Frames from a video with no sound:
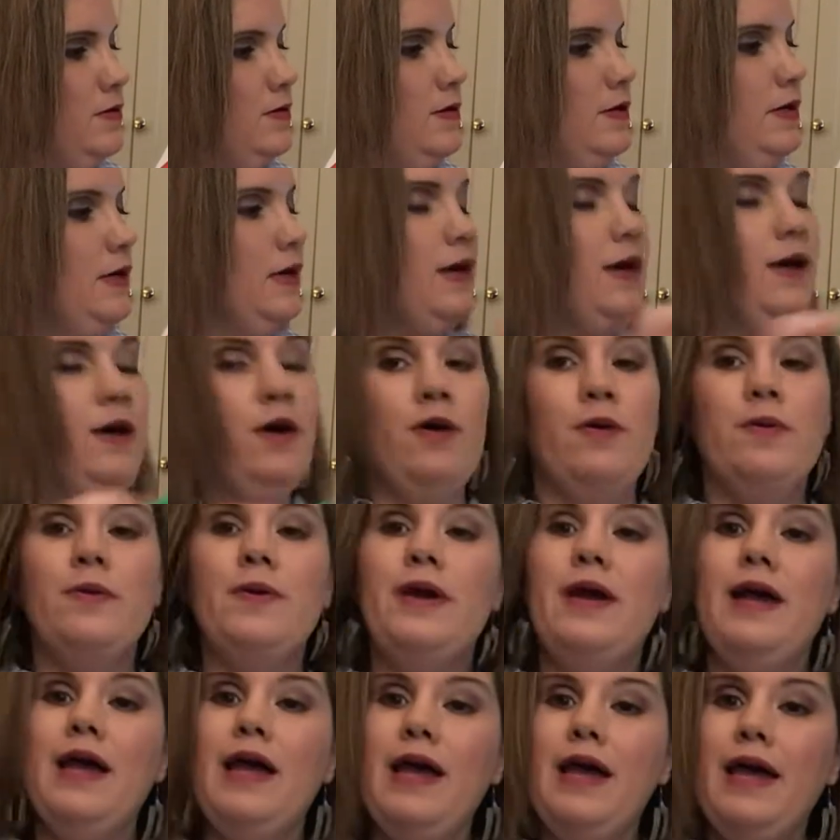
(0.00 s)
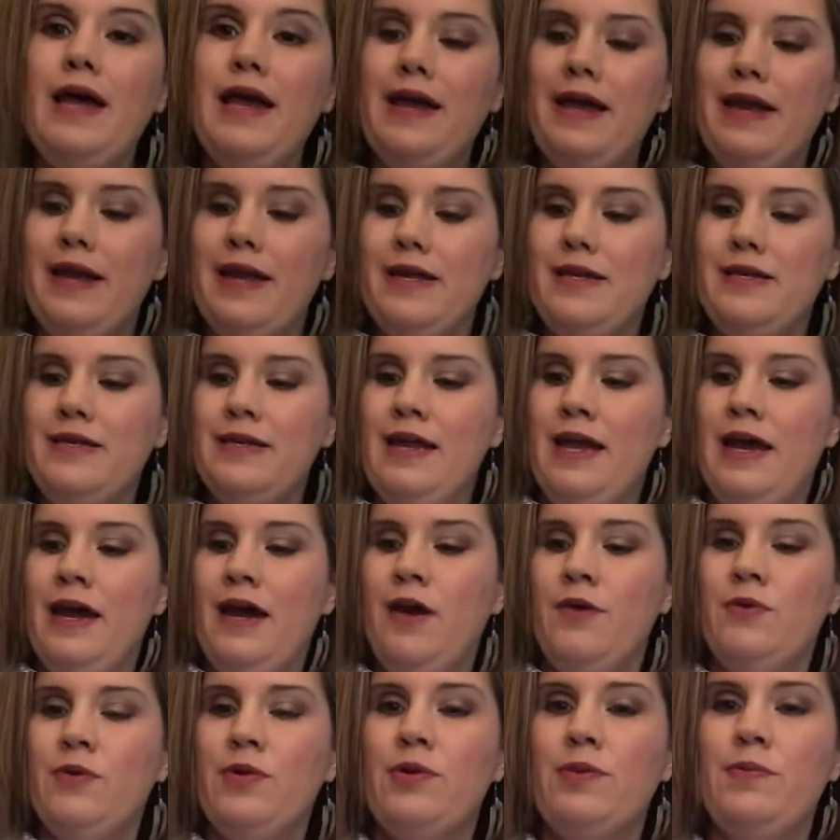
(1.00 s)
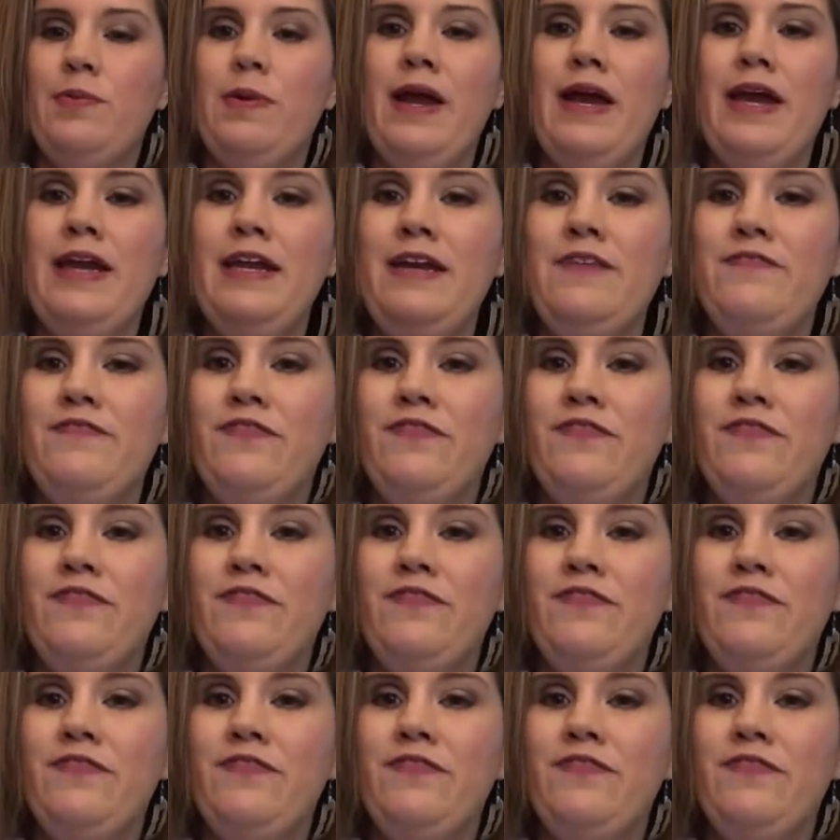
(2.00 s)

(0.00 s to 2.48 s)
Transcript: All right, now we're ready